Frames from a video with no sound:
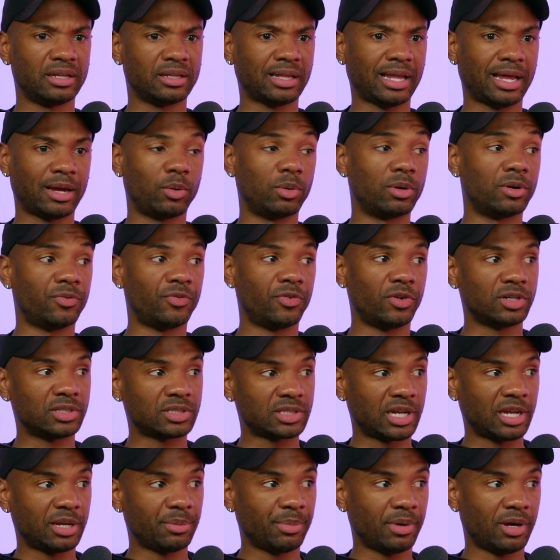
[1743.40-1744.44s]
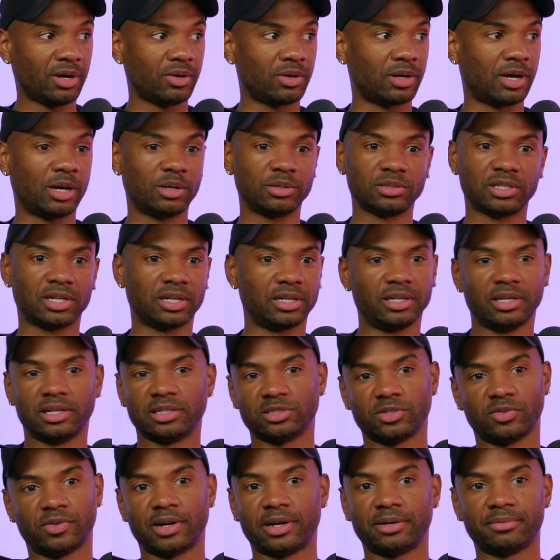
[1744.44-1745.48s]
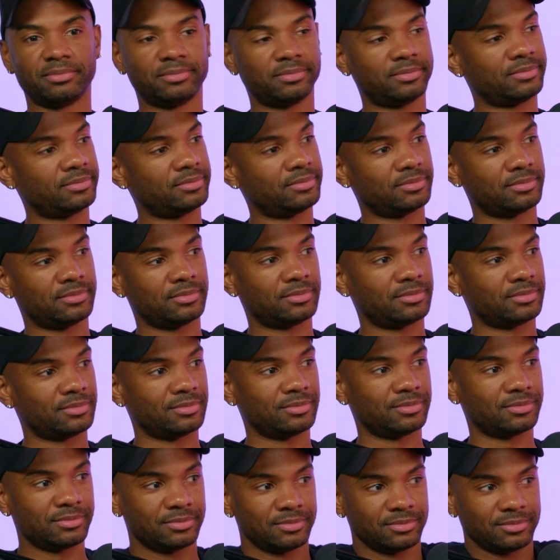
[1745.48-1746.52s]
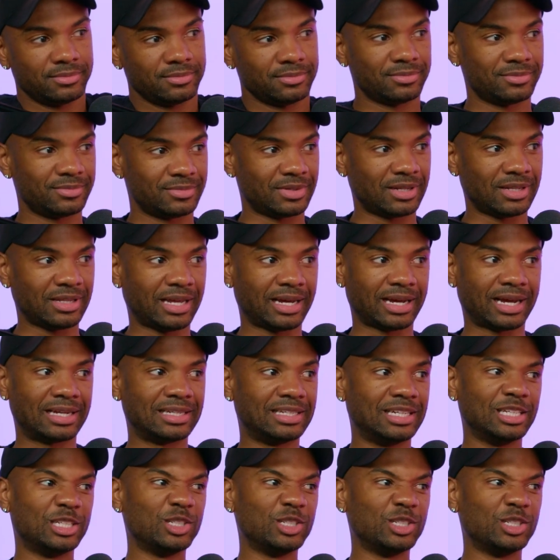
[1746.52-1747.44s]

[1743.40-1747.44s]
Like when it first came out, I was like, yeah, it's a wrap. Yeah, you don't even like I did this